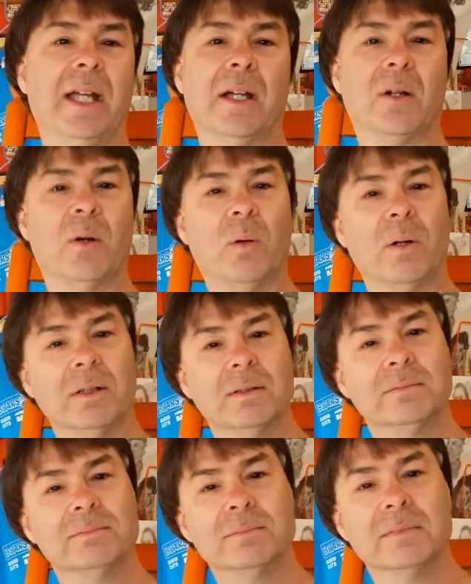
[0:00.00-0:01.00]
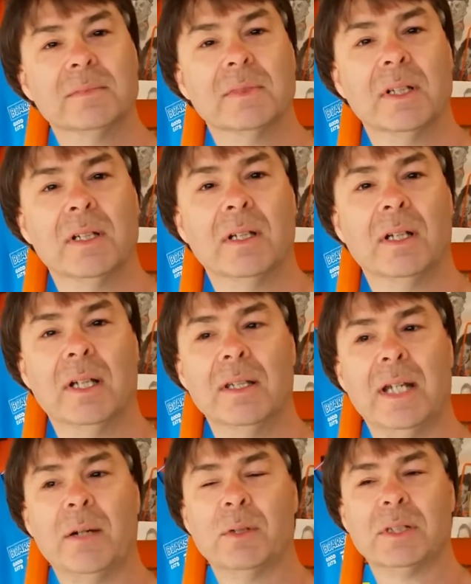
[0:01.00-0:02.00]
in court, and
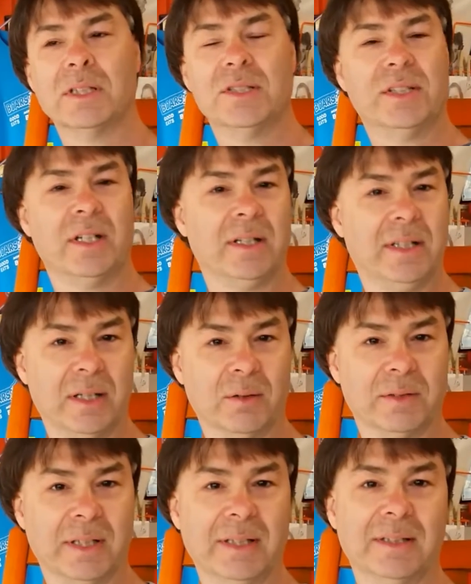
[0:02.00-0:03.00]
they were considered guilty.